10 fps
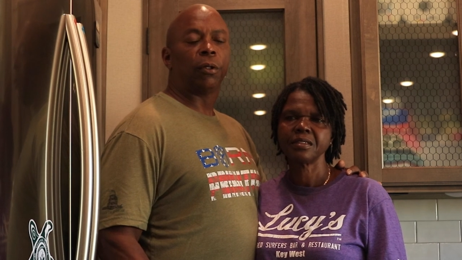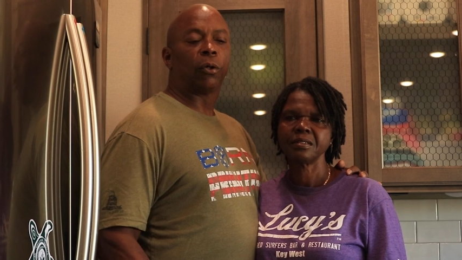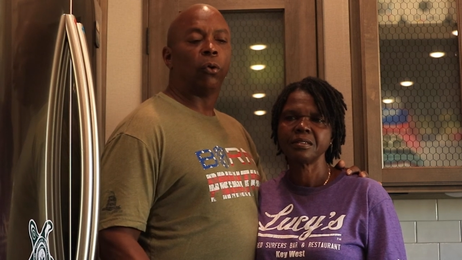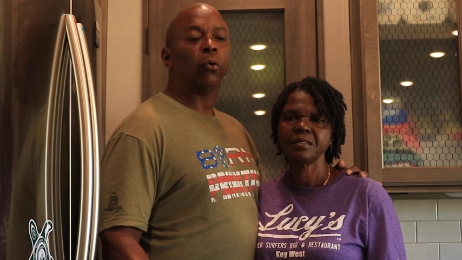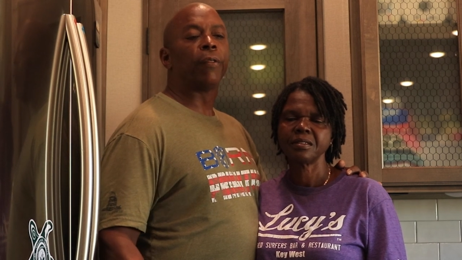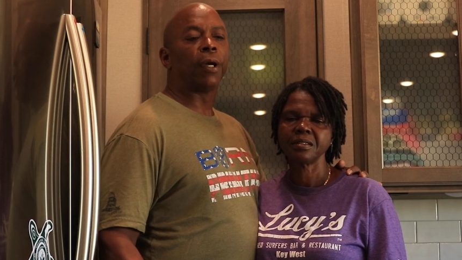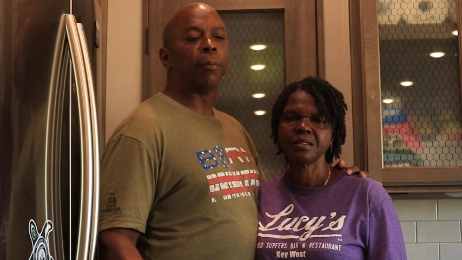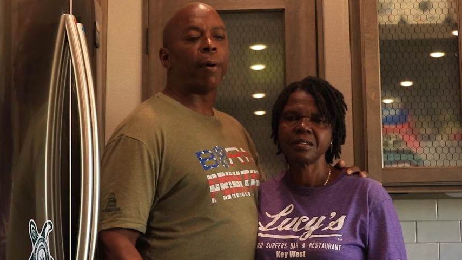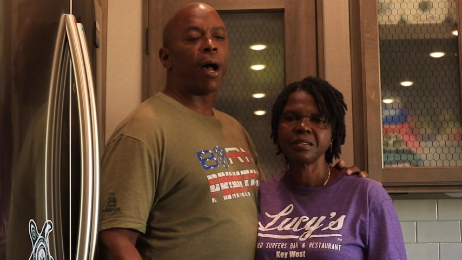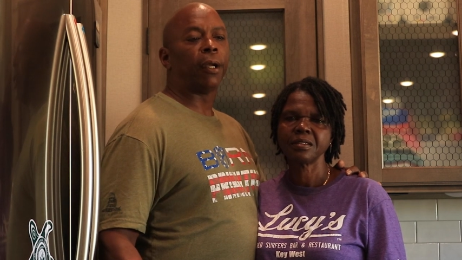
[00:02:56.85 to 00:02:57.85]
Speaker 1: the cool
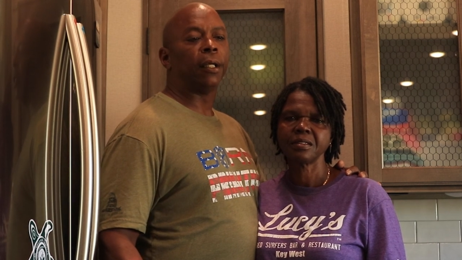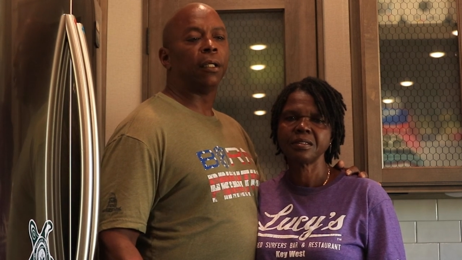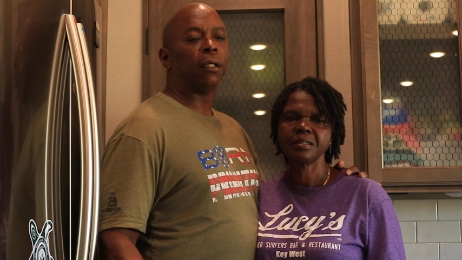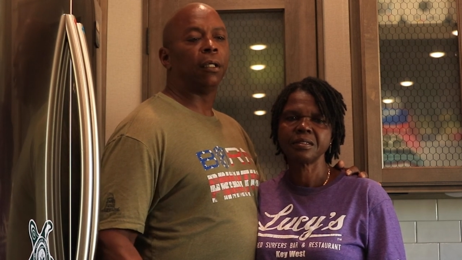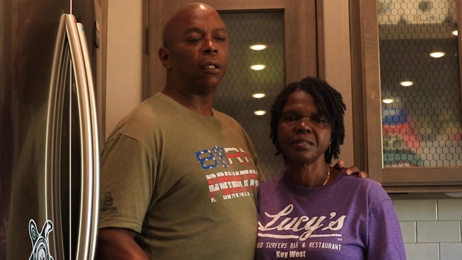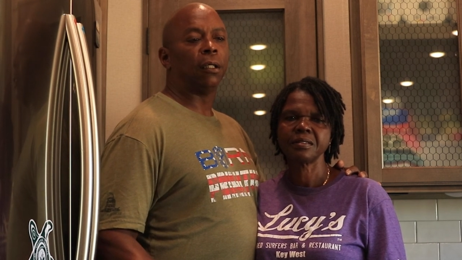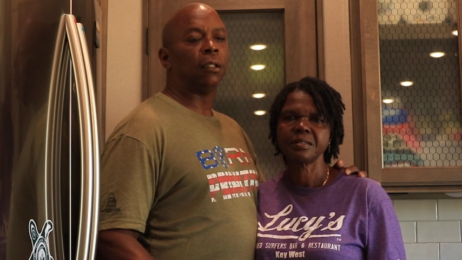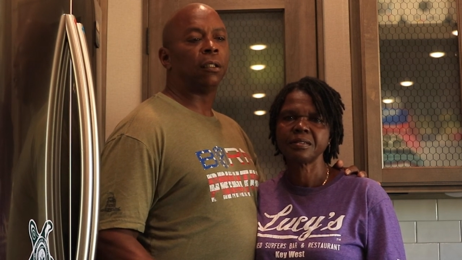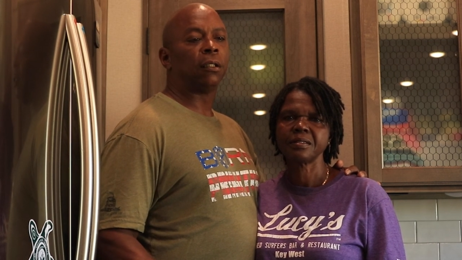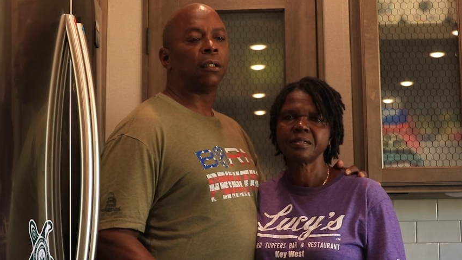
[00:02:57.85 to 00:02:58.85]
thing about it
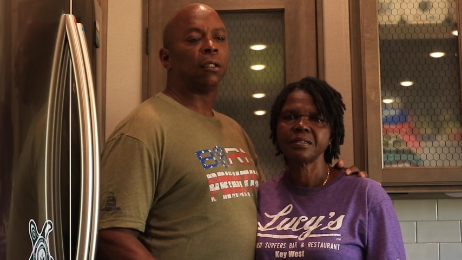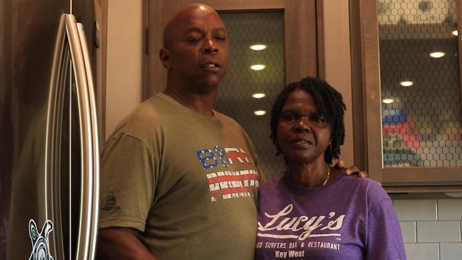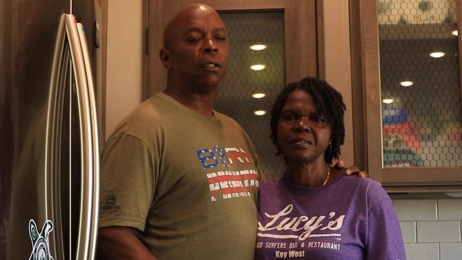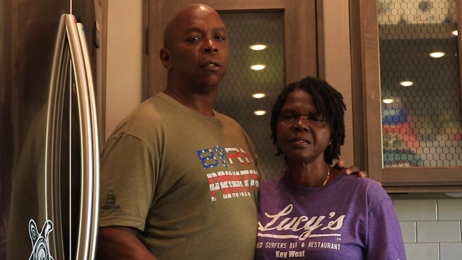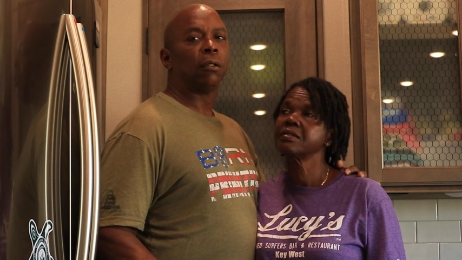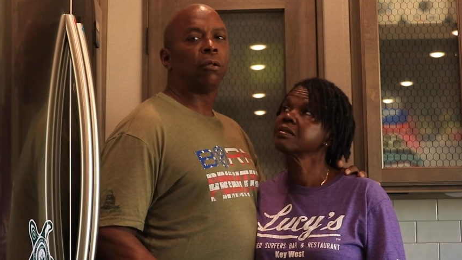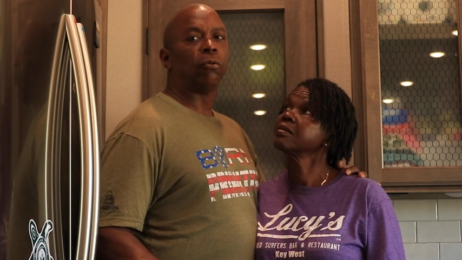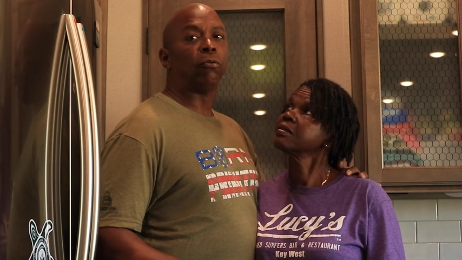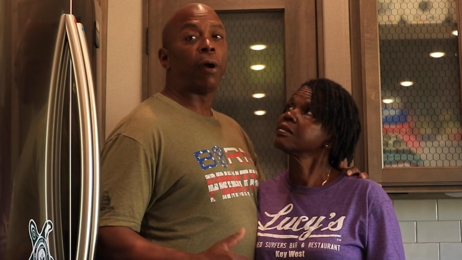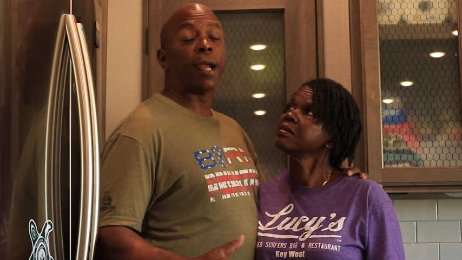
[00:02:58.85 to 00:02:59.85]
is
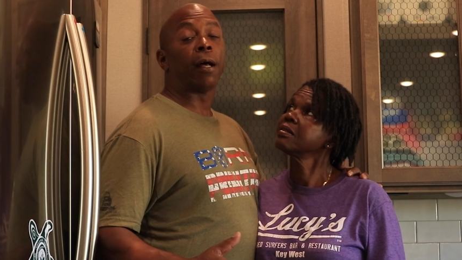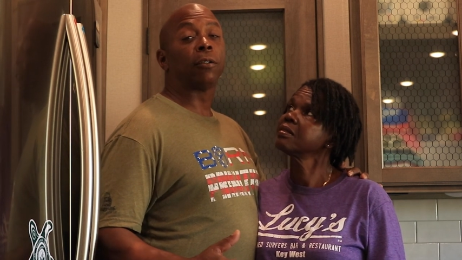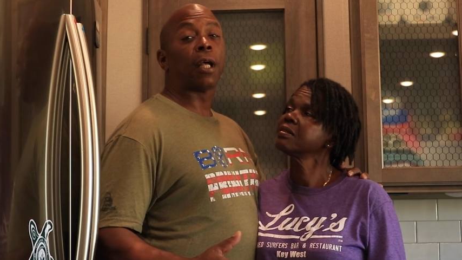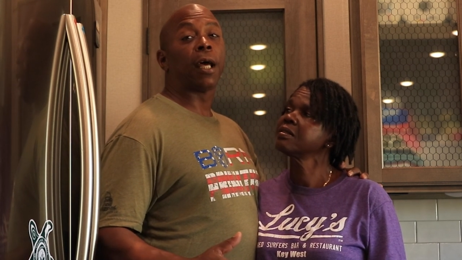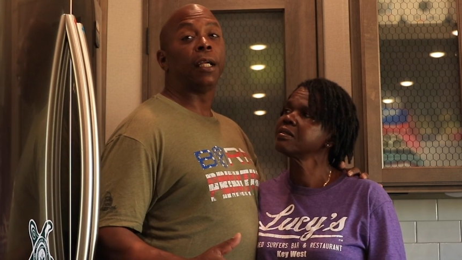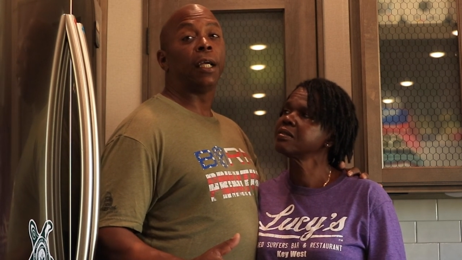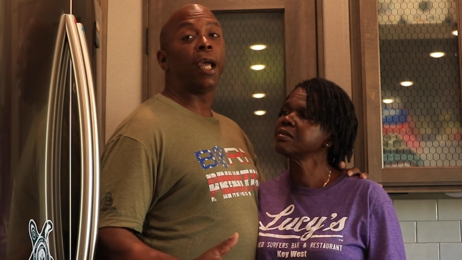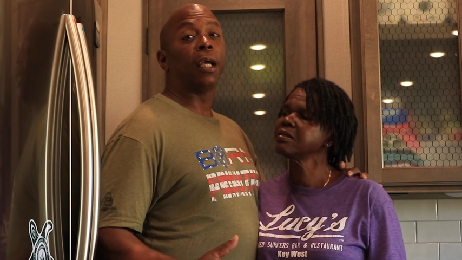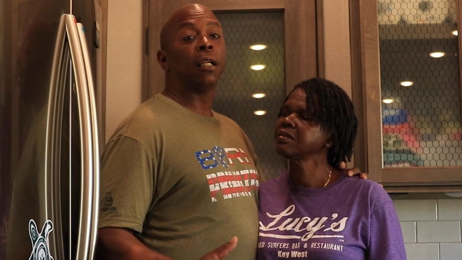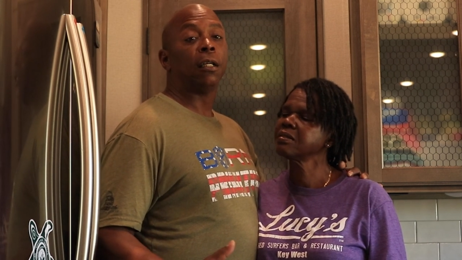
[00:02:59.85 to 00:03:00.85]
right outside of the
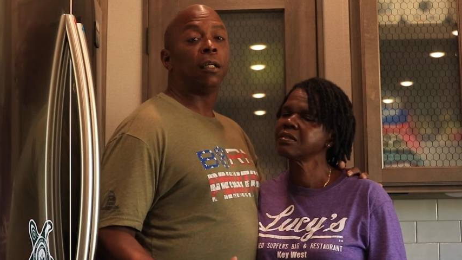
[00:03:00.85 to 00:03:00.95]
gate